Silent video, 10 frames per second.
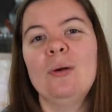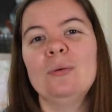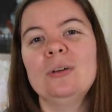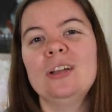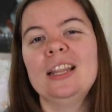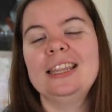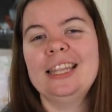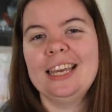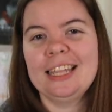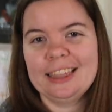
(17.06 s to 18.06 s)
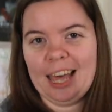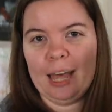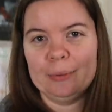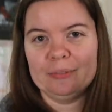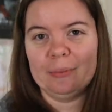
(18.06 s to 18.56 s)
I will link
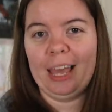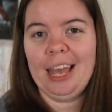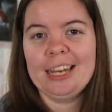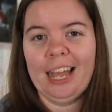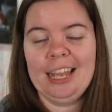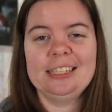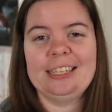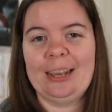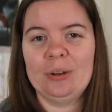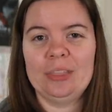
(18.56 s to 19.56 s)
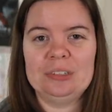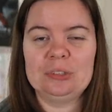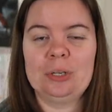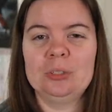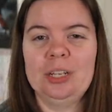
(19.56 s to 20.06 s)
that above my head and down in the
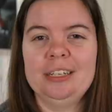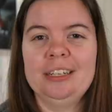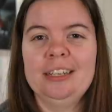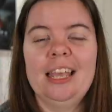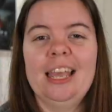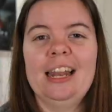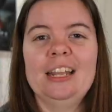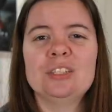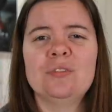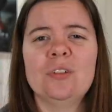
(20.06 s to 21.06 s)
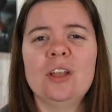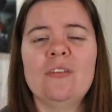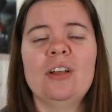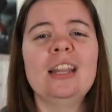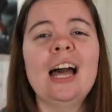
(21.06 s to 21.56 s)
description. It is full
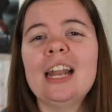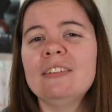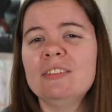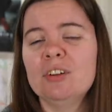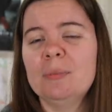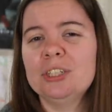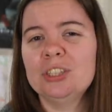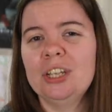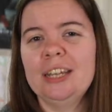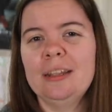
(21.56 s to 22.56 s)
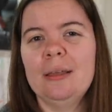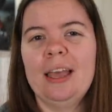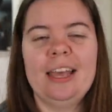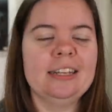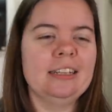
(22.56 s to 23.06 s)
of a lot of information
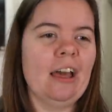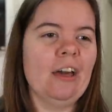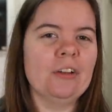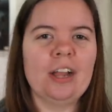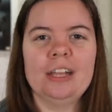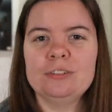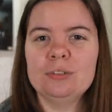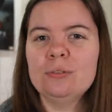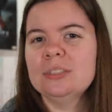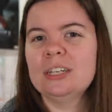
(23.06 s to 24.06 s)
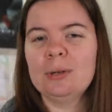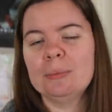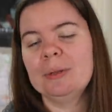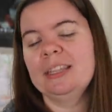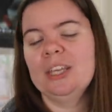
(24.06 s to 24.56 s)
and other kinds of tools and
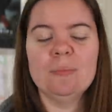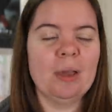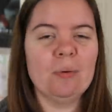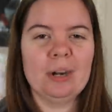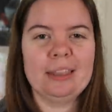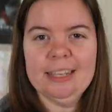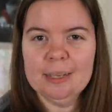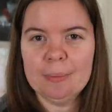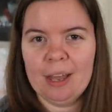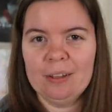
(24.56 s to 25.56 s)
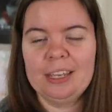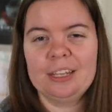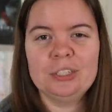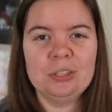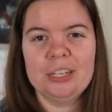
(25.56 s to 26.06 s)
equipment that you may want to think about,
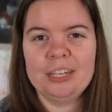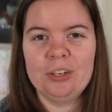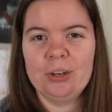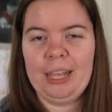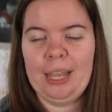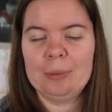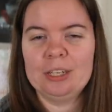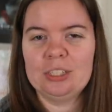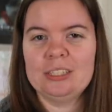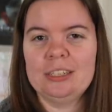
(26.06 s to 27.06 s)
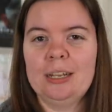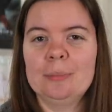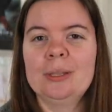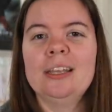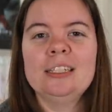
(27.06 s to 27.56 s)
including in your camp kitchen
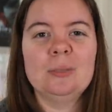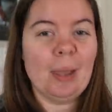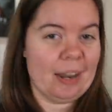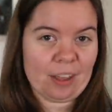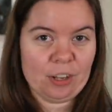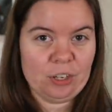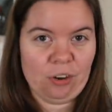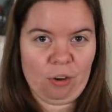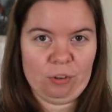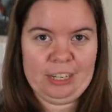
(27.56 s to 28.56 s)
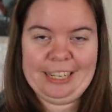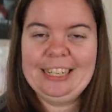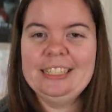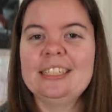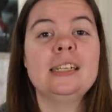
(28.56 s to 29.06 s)
setup, depending on your own
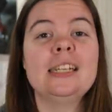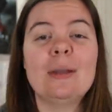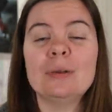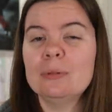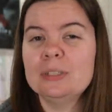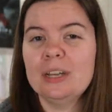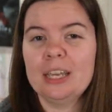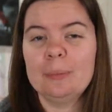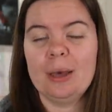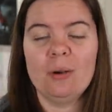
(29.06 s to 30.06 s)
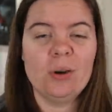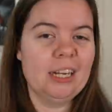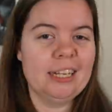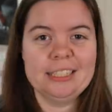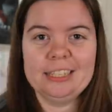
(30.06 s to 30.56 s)
needs. Today, we're going to be talking about
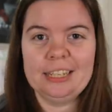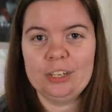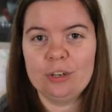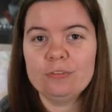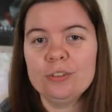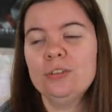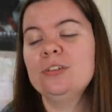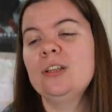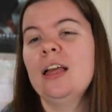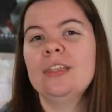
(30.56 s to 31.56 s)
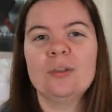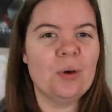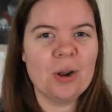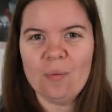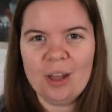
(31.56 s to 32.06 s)
organizing your food, the
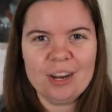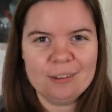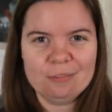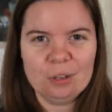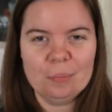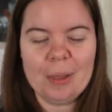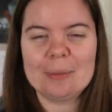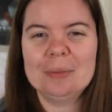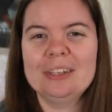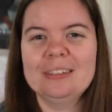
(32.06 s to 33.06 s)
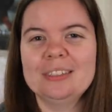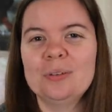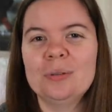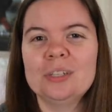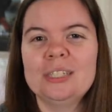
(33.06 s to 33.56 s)
101 of foil pack meals,
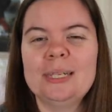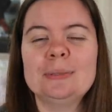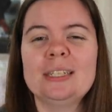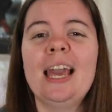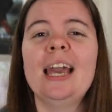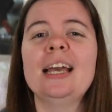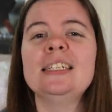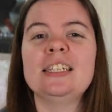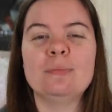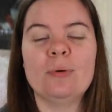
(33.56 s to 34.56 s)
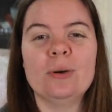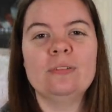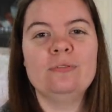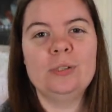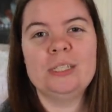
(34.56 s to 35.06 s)
cooler tips, and
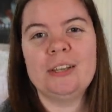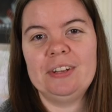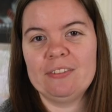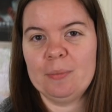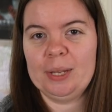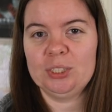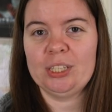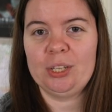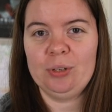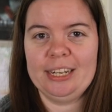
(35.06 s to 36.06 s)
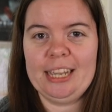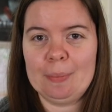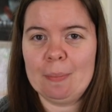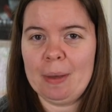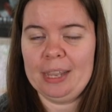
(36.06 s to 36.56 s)
important food safety information that you need to
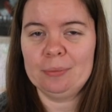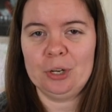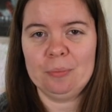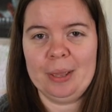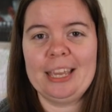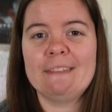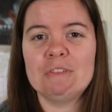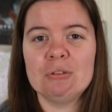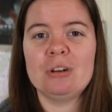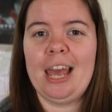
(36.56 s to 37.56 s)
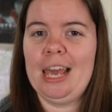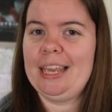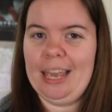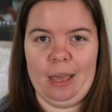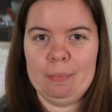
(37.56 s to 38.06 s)
keep in mind when you're making food at
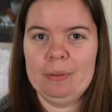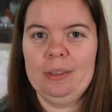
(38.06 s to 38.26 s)
camp.